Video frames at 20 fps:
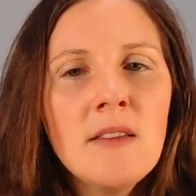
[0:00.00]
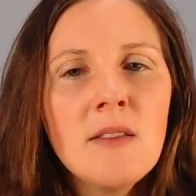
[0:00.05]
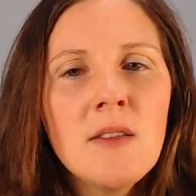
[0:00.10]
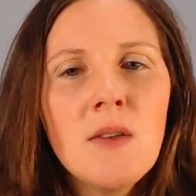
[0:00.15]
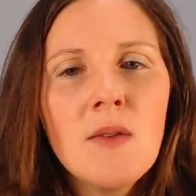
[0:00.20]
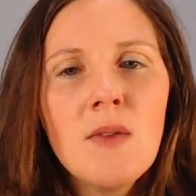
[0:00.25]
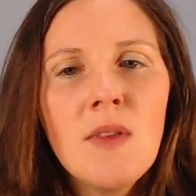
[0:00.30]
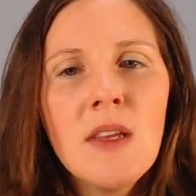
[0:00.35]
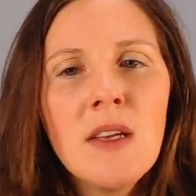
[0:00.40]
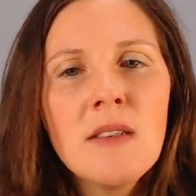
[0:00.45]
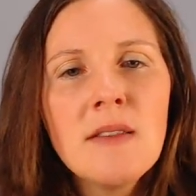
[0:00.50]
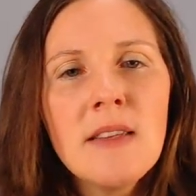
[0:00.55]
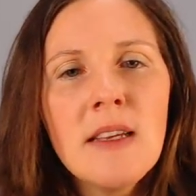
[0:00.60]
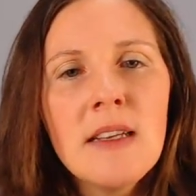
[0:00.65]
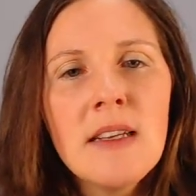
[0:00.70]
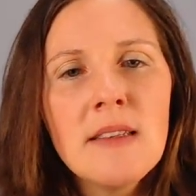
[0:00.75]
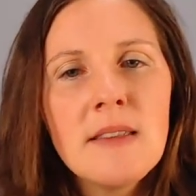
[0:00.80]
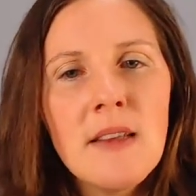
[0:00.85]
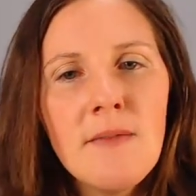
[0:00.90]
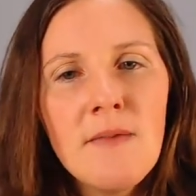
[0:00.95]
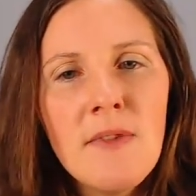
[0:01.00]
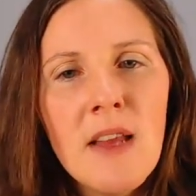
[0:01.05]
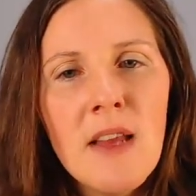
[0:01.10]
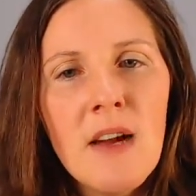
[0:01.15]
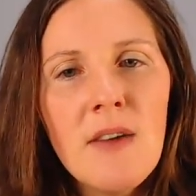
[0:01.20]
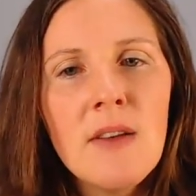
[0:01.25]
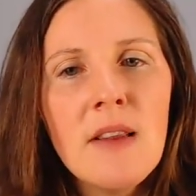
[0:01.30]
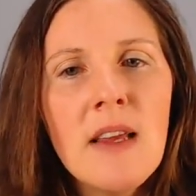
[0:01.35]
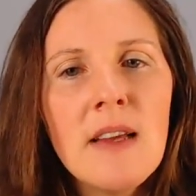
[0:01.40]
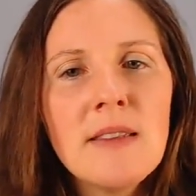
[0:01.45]
So things like
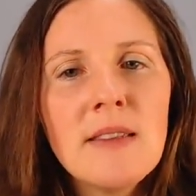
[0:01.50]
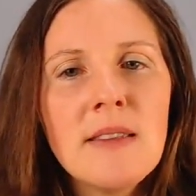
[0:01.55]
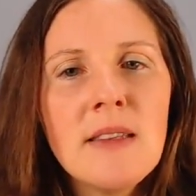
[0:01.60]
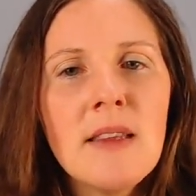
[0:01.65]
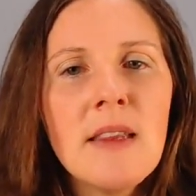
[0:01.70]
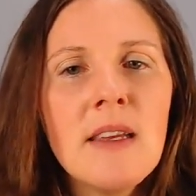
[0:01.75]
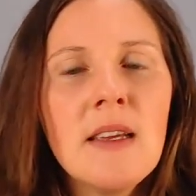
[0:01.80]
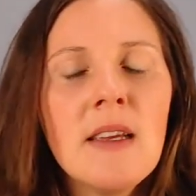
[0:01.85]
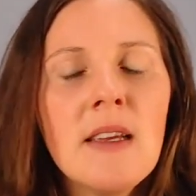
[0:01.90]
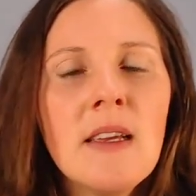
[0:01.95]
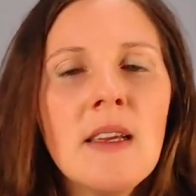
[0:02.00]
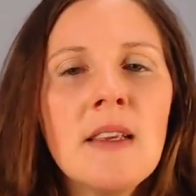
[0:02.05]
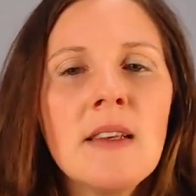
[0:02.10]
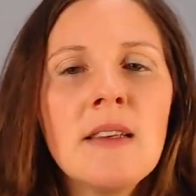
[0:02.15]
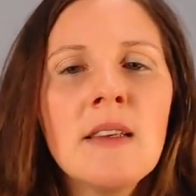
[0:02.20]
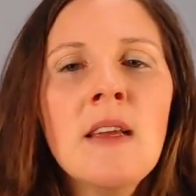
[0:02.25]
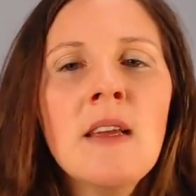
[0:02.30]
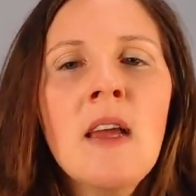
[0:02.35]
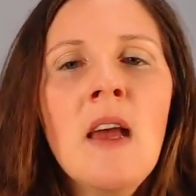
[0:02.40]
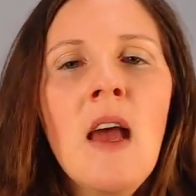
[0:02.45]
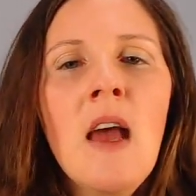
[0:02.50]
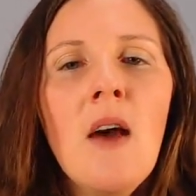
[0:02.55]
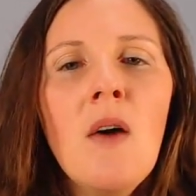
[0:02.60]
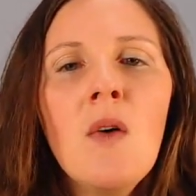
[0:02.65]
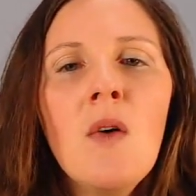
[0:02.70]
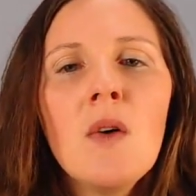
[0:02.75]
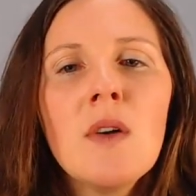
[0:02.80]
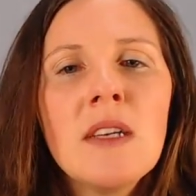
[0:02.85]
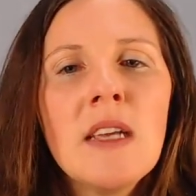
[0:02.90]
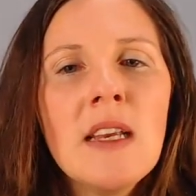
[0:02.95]
sunflower lecithin
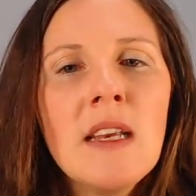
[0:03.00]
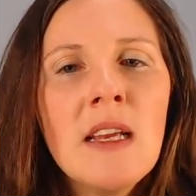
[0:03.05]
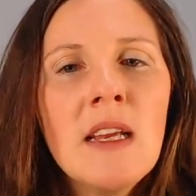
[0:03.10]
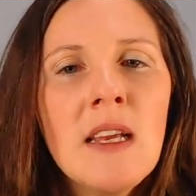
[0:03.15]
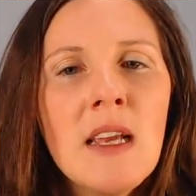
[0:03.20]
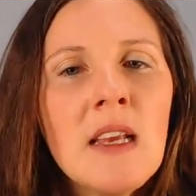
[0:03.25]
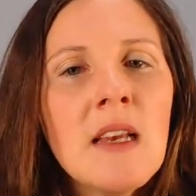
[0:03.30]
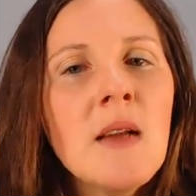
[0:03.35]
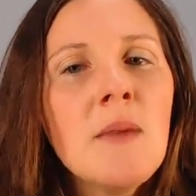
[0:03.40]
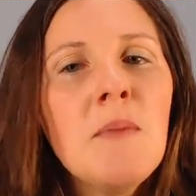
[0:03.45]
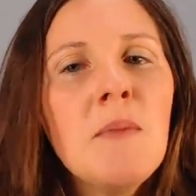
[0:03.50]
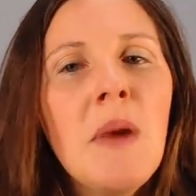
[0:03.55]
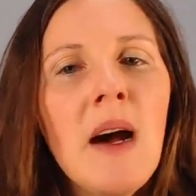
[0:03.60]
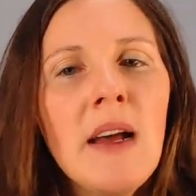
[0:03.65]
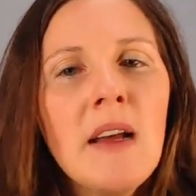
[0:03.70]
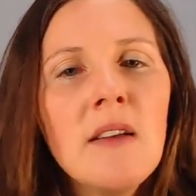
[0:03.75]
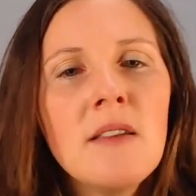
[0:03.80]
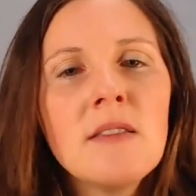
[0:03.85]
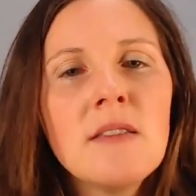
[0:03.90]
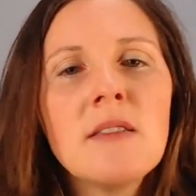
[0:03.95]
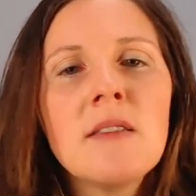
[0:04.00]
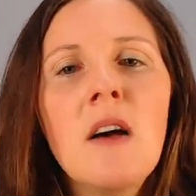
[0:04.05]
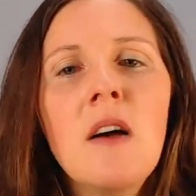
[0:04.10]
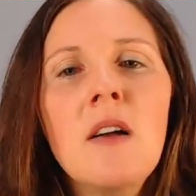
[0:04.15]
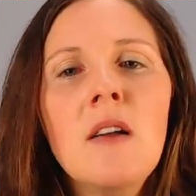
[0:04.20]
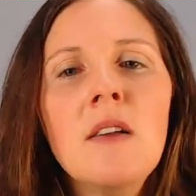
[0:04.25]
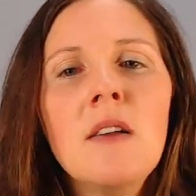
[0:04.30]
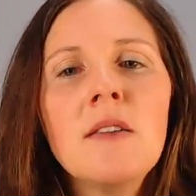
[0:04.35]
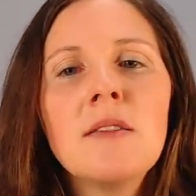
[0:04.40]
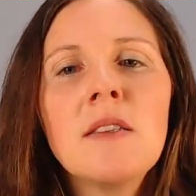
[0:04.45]
or getting in a bile
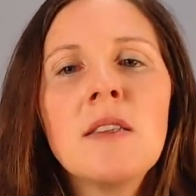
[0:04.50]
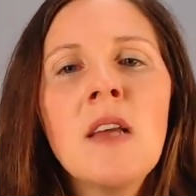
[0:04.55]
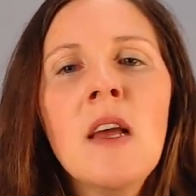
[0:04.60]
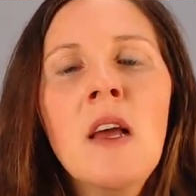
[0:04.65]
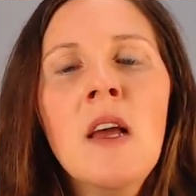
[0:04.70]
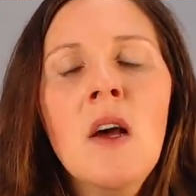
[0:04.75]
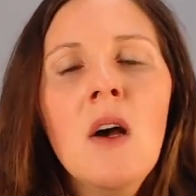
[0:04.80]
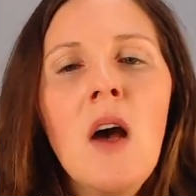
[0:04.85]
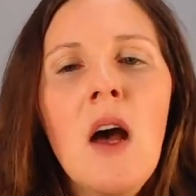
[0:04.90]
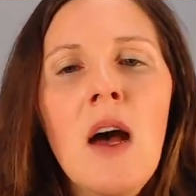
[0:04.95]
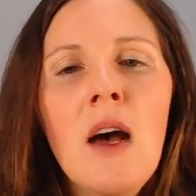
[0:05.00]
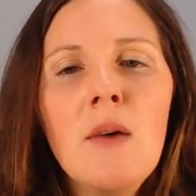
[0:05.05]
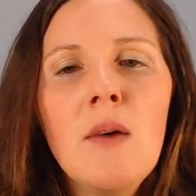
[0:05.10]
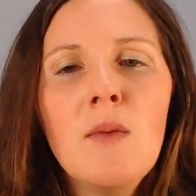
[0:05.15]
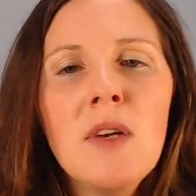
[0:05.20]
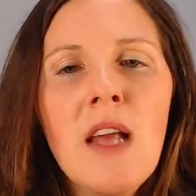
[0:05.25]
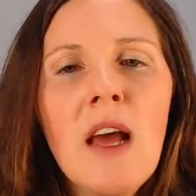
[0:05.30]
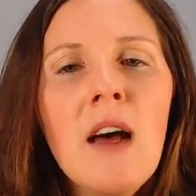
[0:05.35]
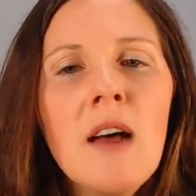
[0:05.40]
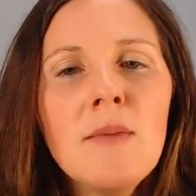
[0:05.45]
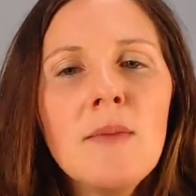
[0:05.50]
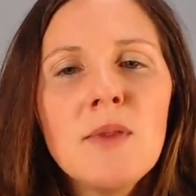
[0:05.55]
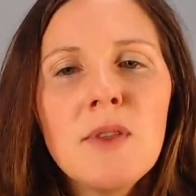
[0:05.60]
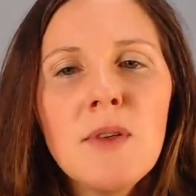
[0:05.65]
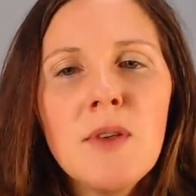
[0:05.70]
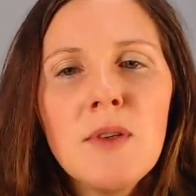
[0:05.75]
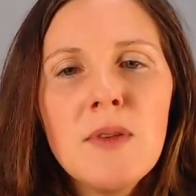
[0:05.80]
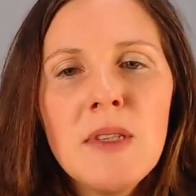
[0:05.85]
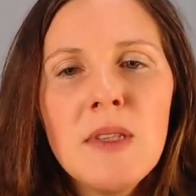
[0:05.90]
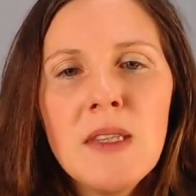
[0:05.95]
salt would help.
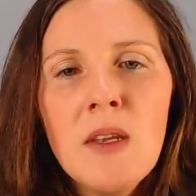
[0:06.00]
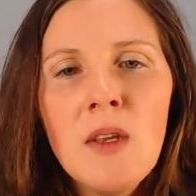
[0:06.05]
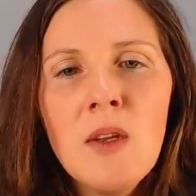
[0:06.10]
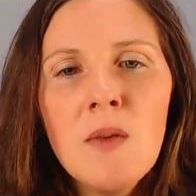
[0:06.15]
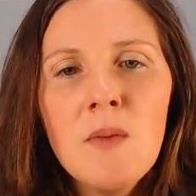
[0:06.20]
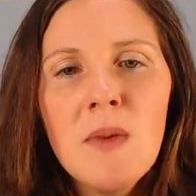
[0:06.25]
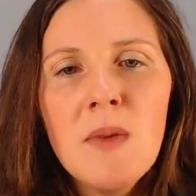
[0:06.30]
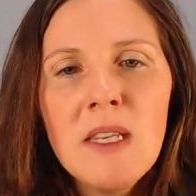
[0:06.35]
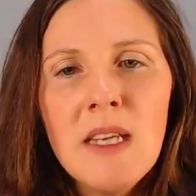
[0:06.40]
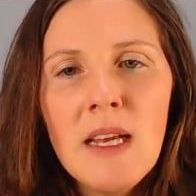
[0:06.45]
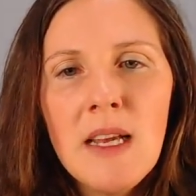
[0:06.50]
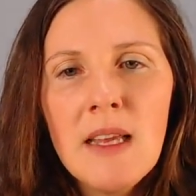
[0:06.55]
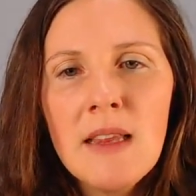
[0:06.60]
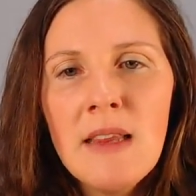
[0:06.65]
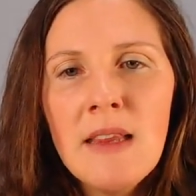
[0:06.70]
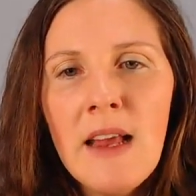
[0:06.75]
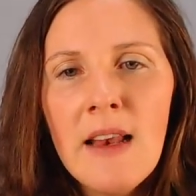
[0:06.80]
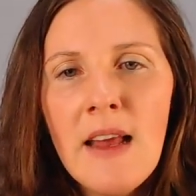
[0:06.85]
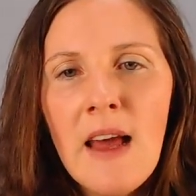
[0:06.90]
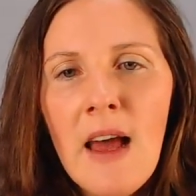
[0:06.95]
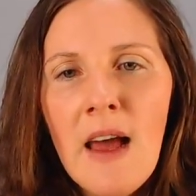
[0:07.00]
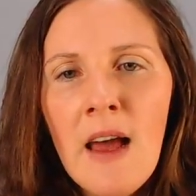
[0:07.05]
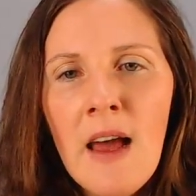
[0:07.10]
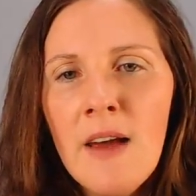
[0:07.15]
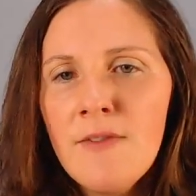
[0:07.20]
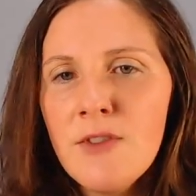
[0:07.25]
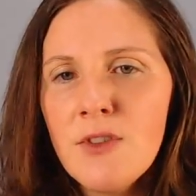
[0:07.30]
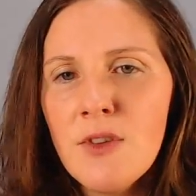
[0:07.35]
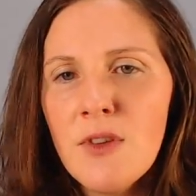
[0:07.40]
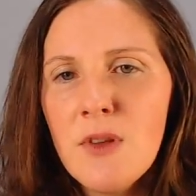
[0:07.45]
So you'd be taking that
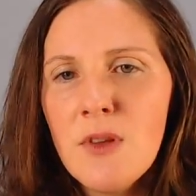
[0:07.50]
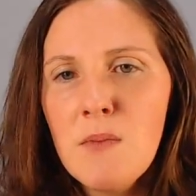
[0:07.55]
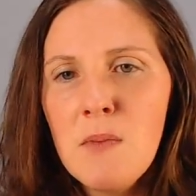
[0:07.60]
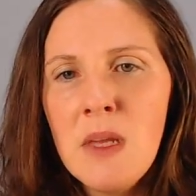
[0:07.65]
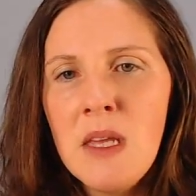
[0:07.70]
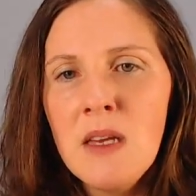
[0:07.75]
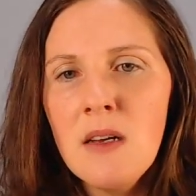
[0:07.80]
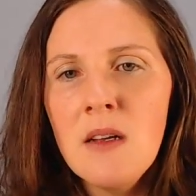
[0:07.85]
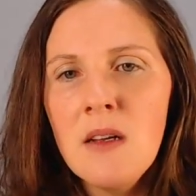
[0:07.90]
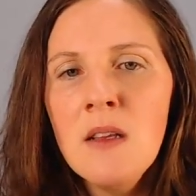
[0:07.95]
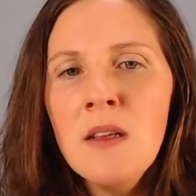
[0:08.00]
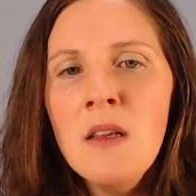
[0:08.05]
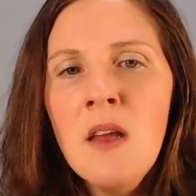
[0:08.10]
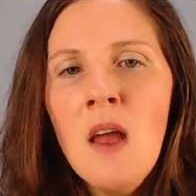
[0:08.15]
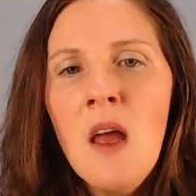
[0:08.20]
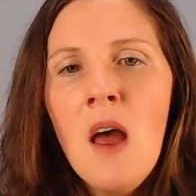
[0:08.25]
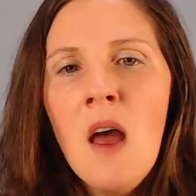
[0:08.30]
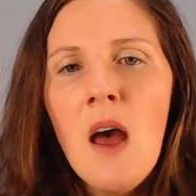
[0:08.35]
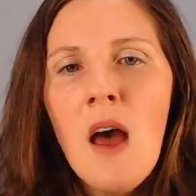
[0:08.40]
after the meal.